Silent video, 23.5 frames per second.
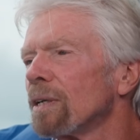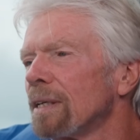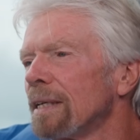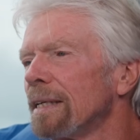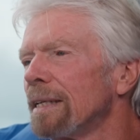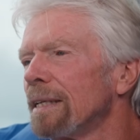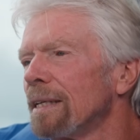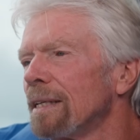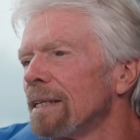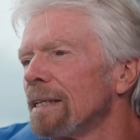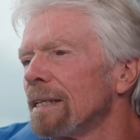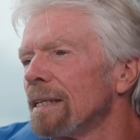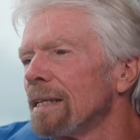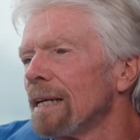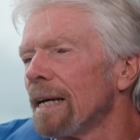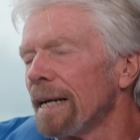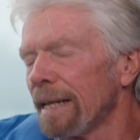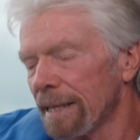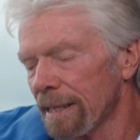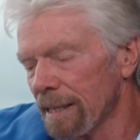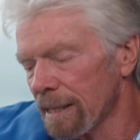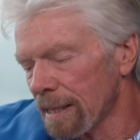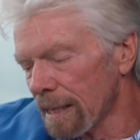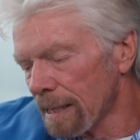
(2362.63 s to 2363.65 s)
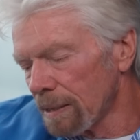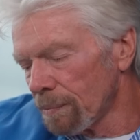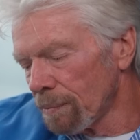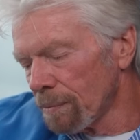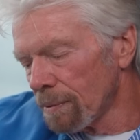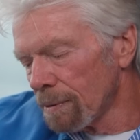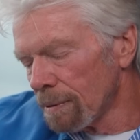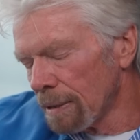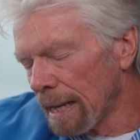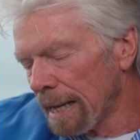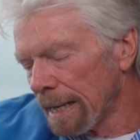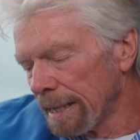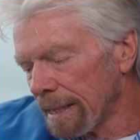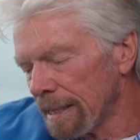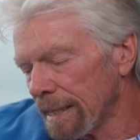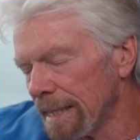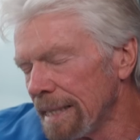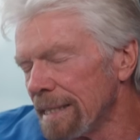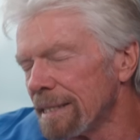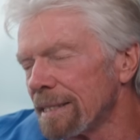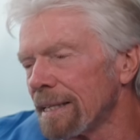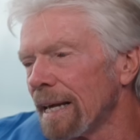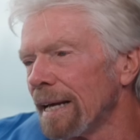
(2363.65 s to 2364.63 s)
and and um, and
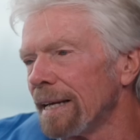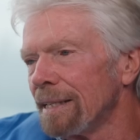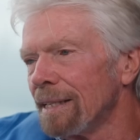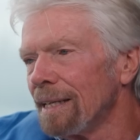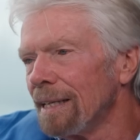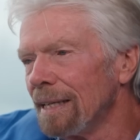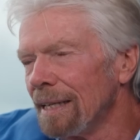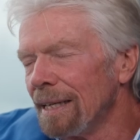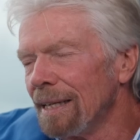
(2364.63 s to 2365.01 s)
he said,